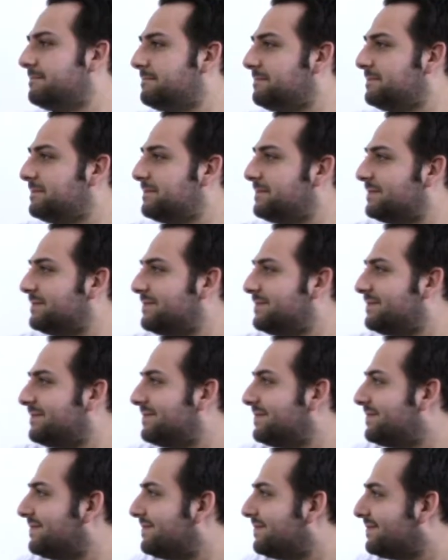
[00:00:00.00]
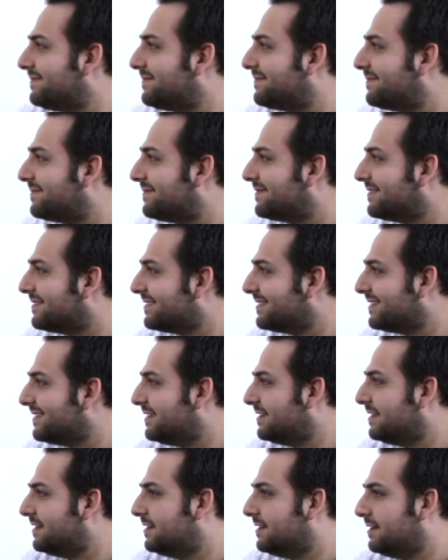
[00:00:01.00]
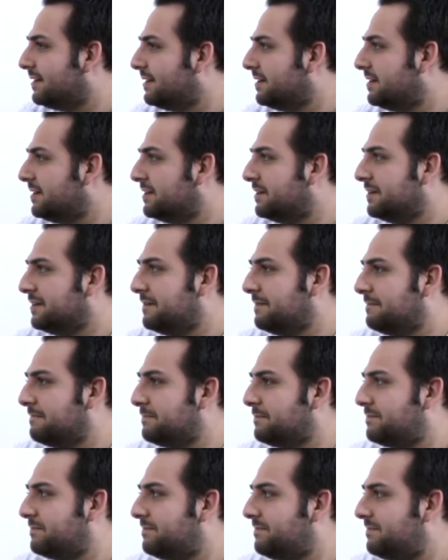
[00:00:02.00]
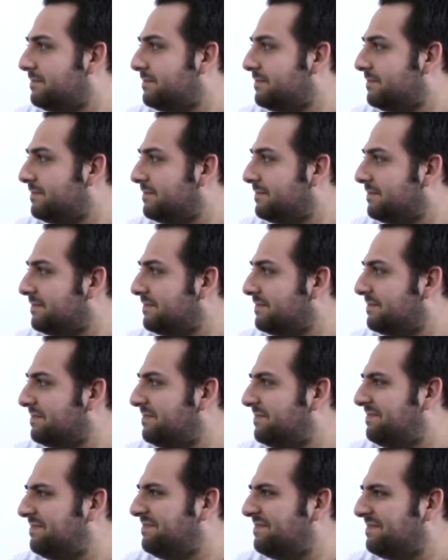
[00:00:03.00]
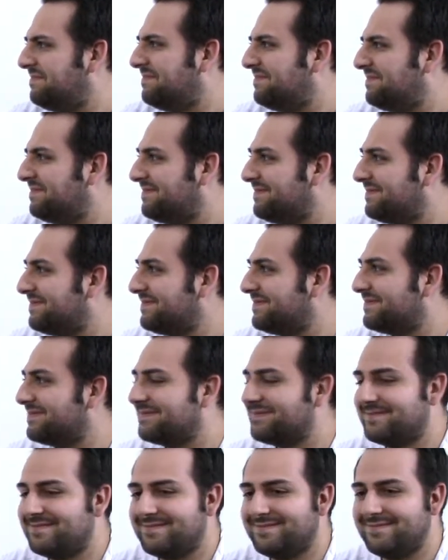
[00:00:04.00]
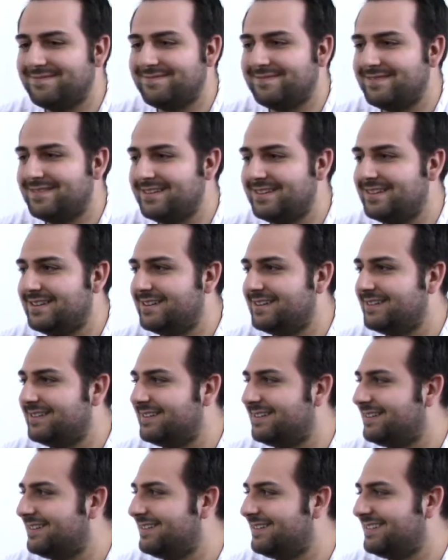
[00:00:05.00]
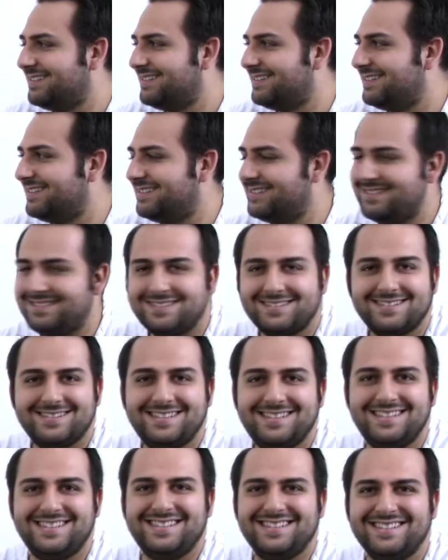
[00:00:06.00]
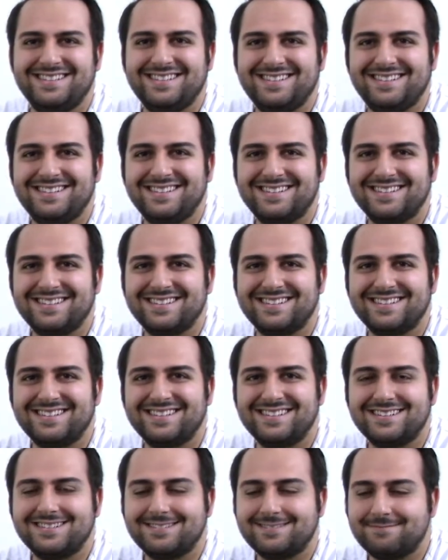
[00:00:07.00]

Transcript: The person shown says nothing.